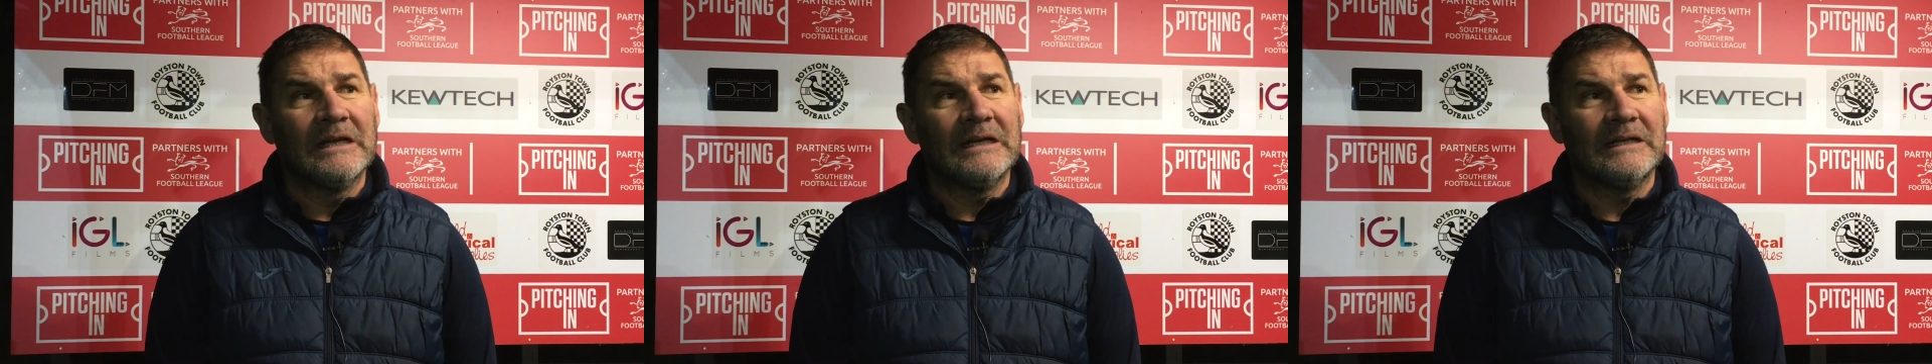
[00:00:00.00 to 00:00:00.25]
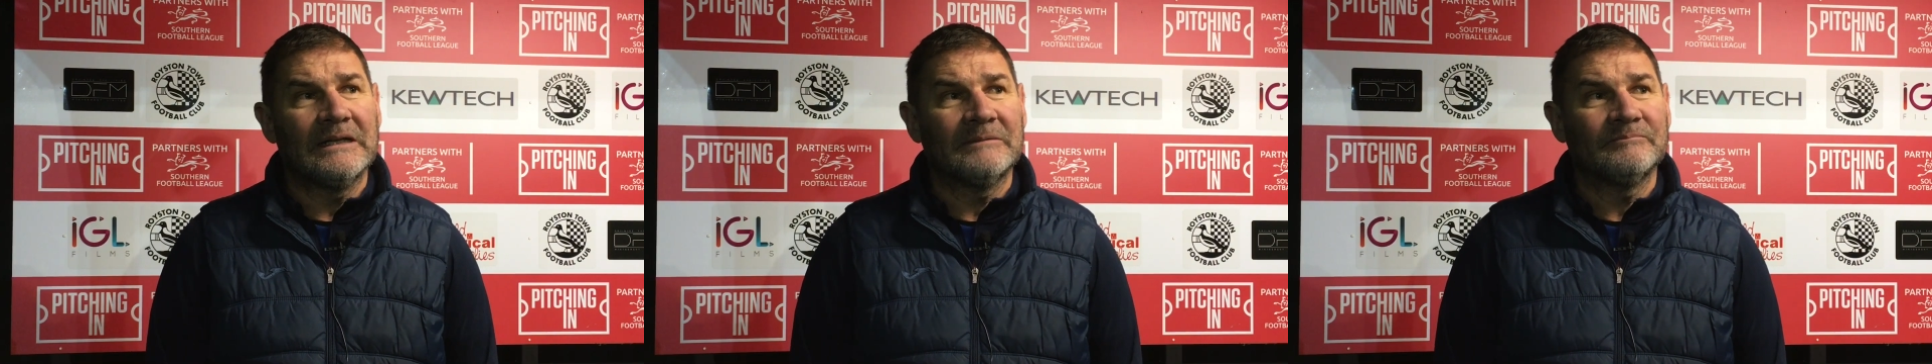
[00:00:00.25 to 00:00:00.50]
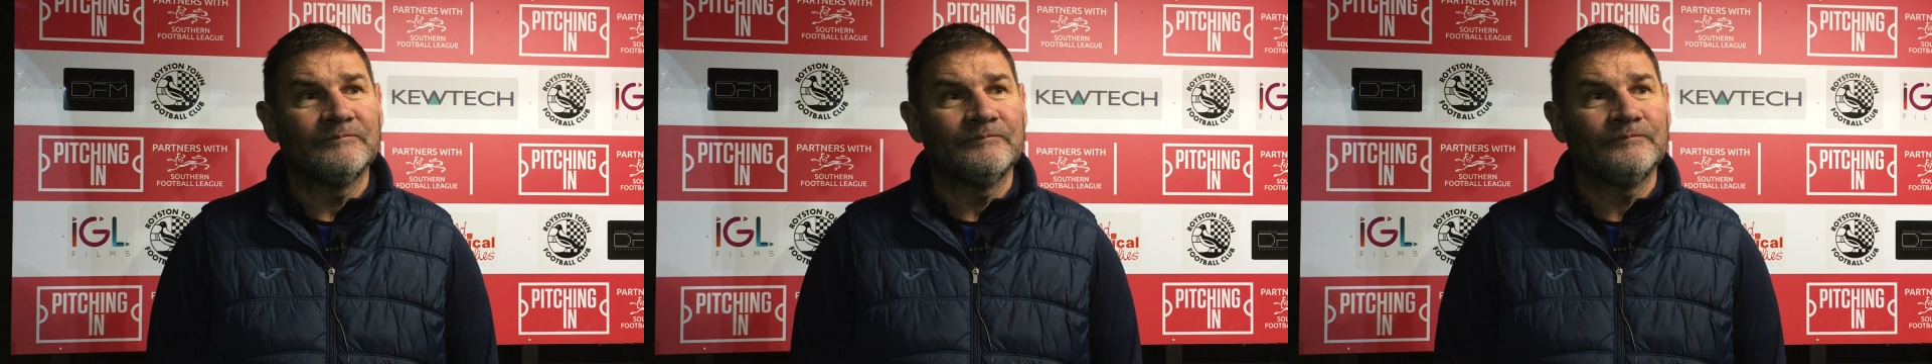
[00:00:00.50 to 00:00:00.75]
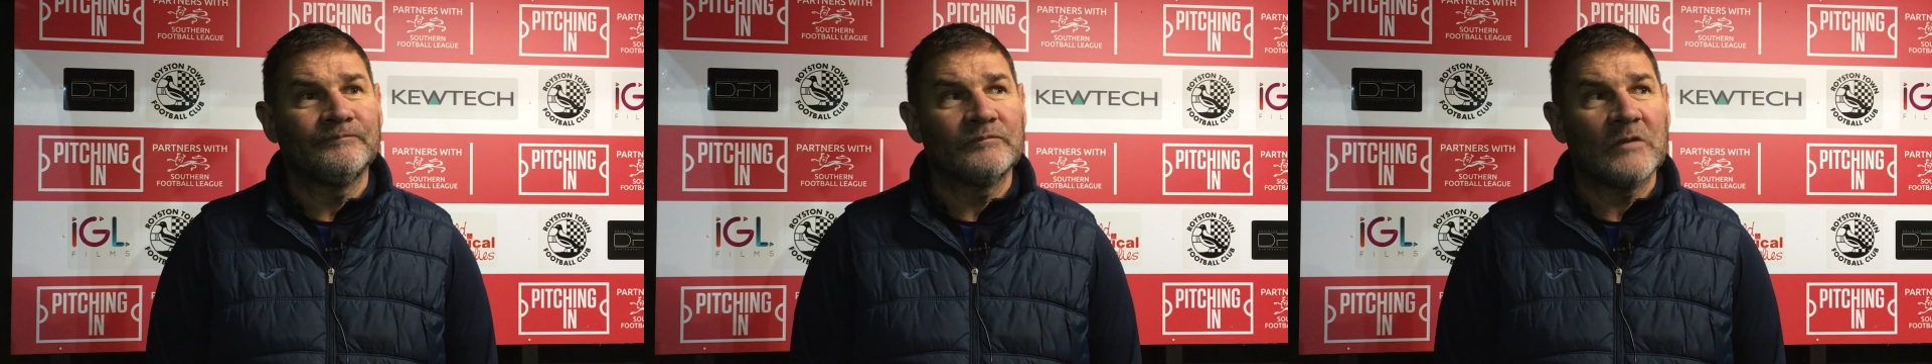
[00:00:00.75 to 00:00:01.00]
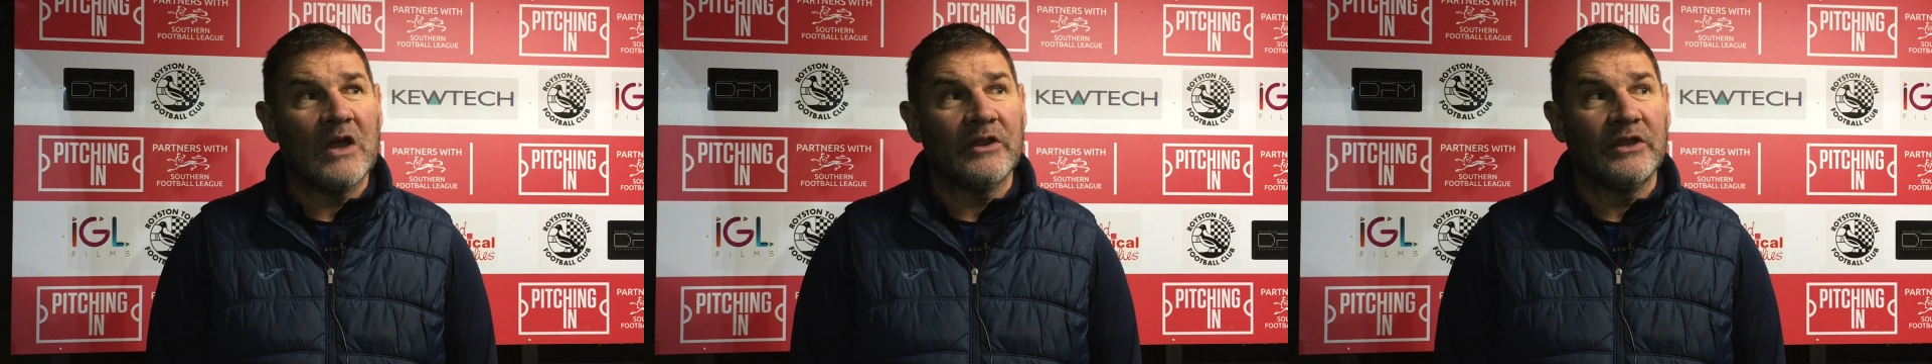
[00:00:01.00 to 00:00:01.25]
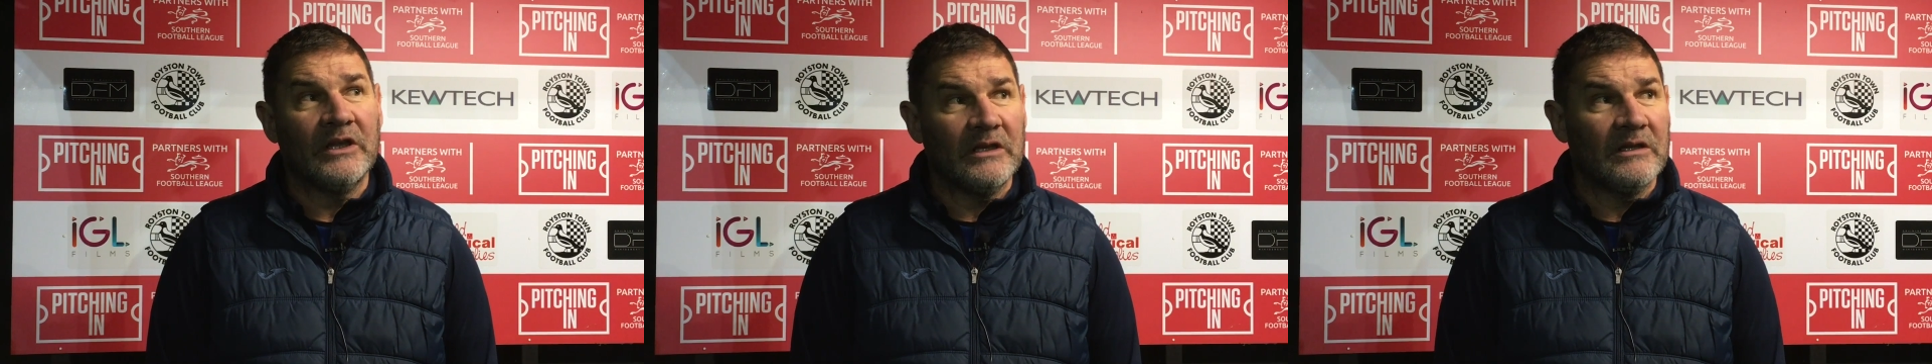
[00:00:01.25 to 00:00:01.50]
I
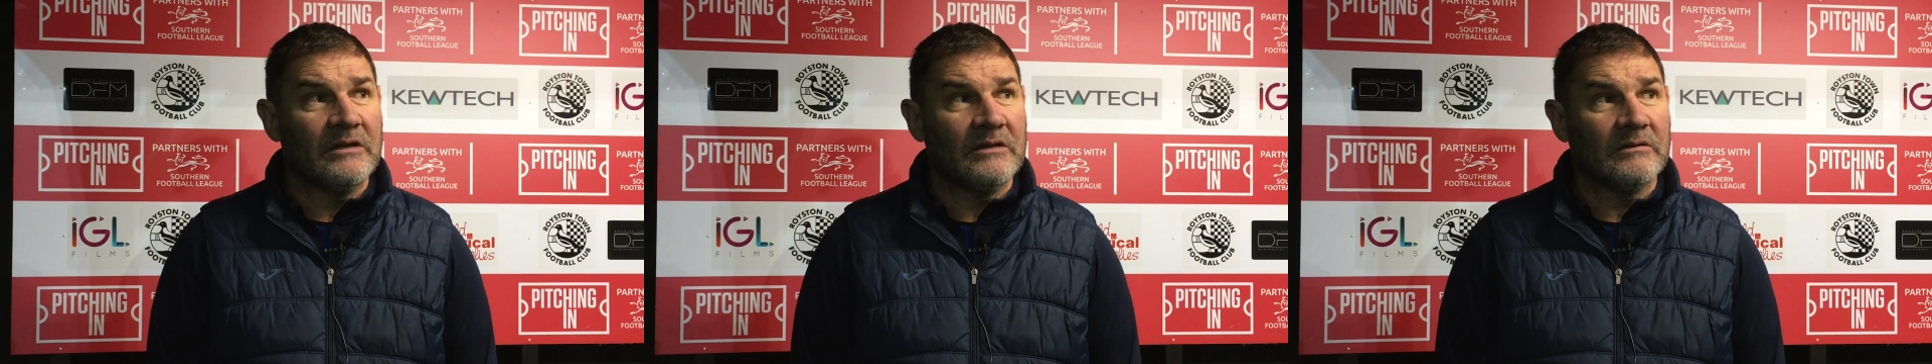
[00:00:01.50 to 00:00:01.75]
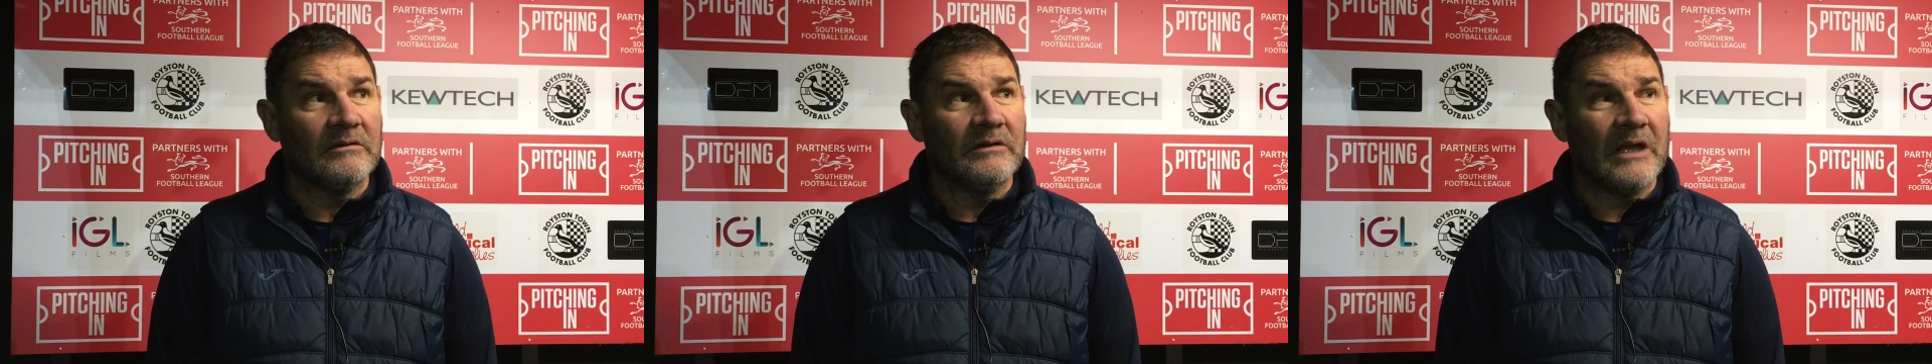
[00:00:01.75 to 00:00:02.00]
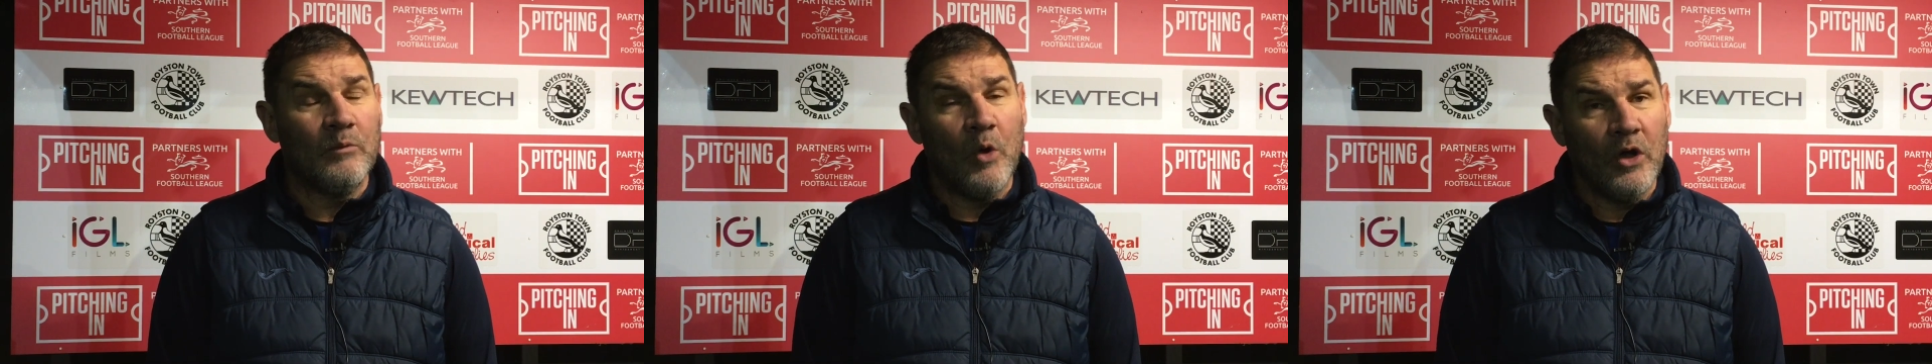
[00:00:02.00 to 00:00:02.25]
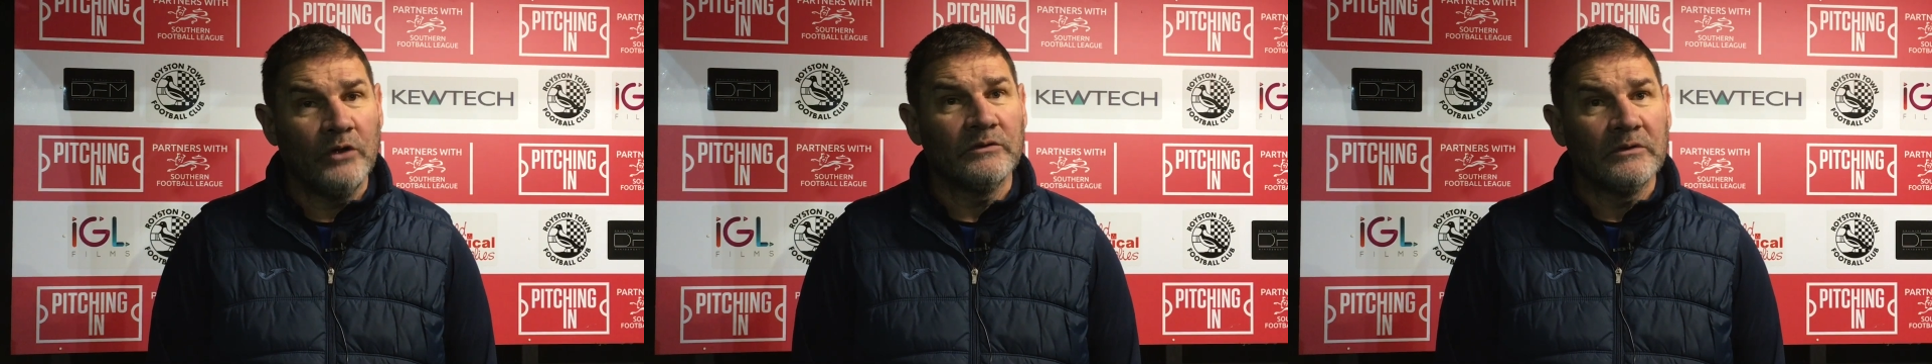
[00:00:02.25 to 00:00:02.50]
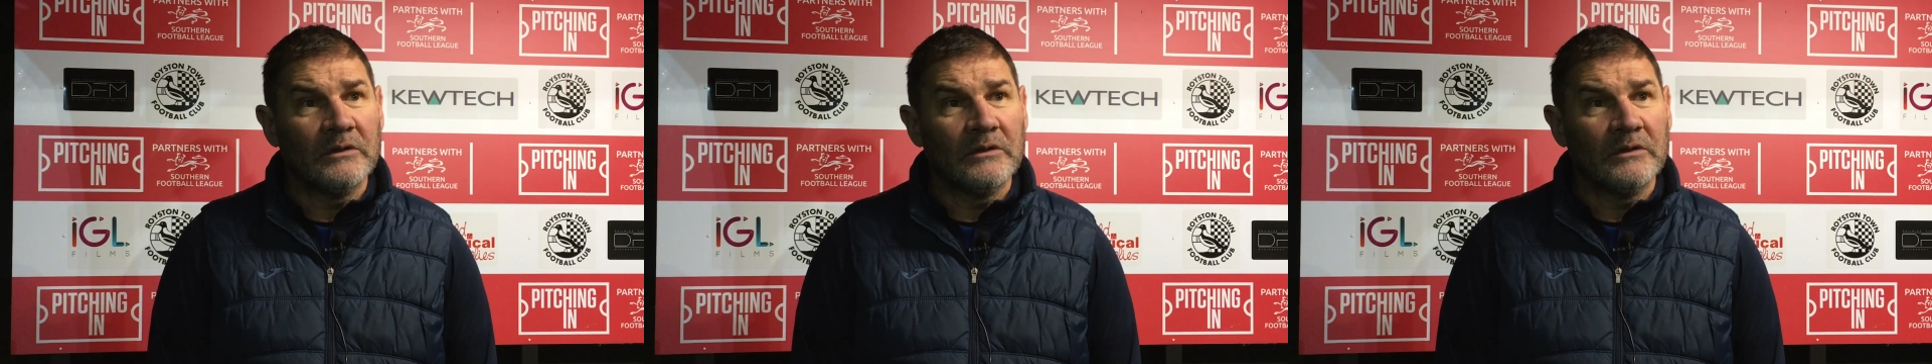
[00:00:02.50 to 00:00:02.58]
think they weren't,